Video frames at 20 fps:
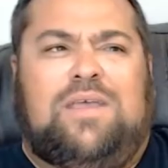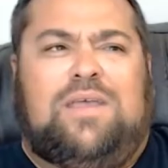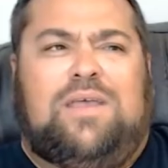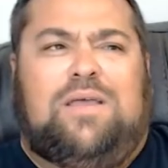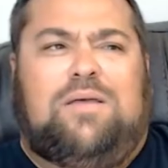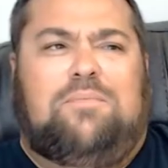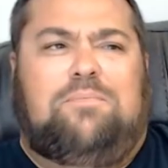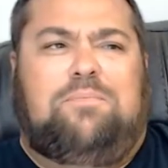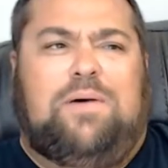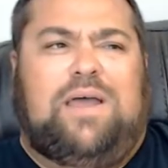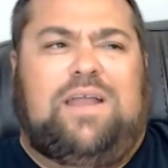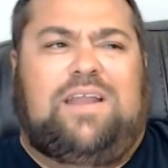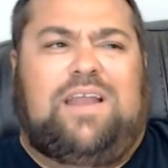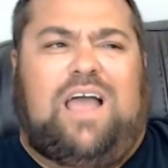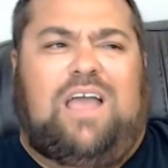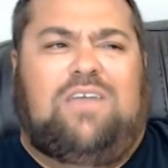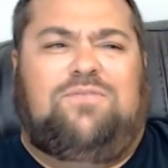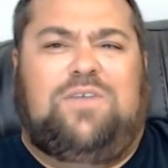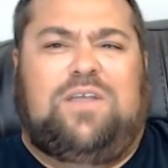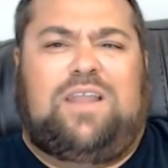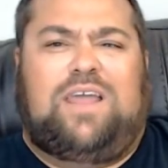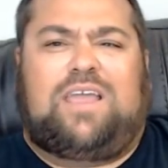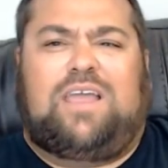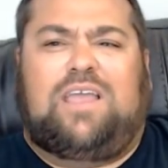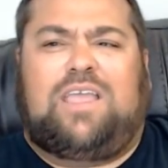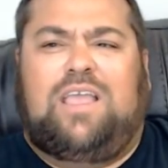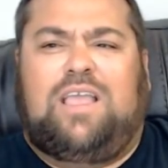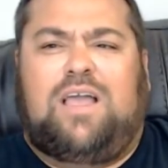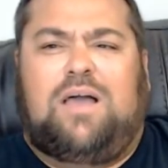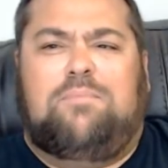but I feel like I can
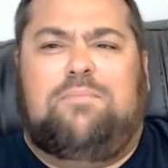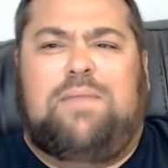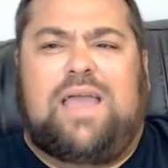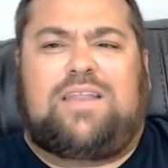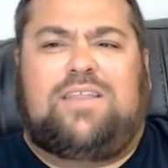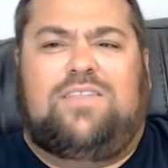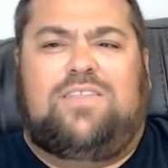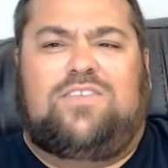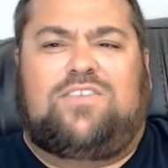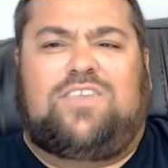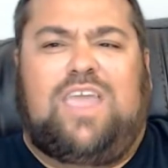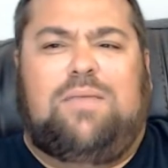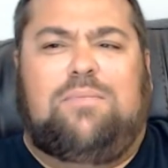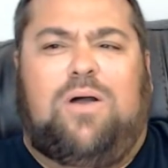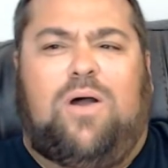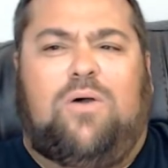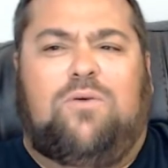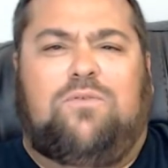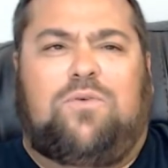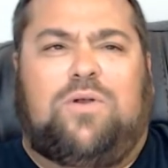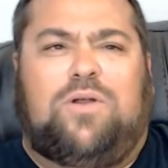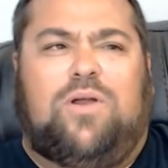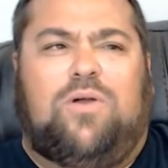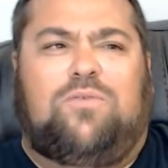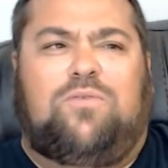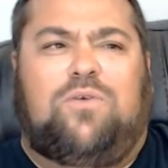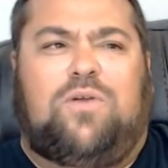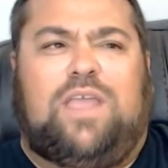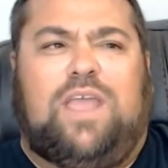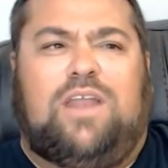come back to this game over and over
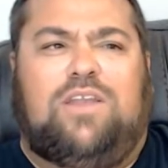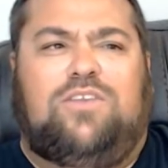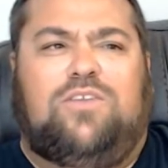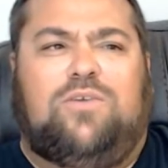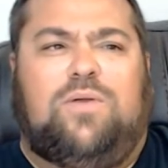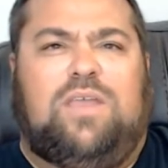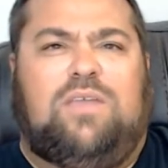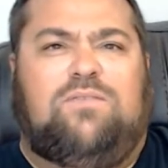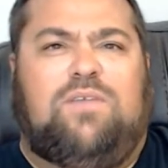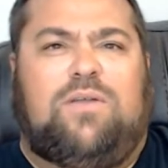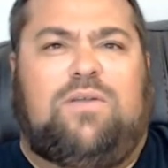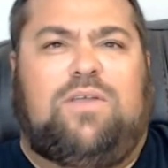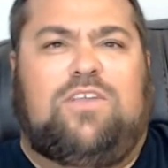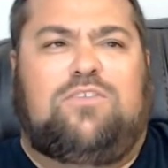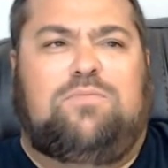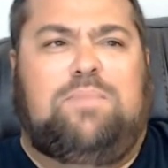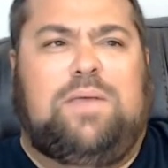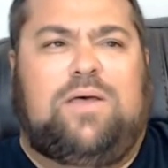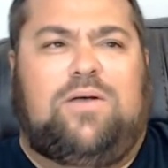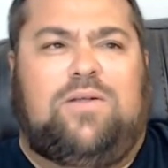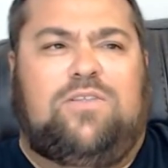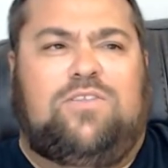again doing various builds and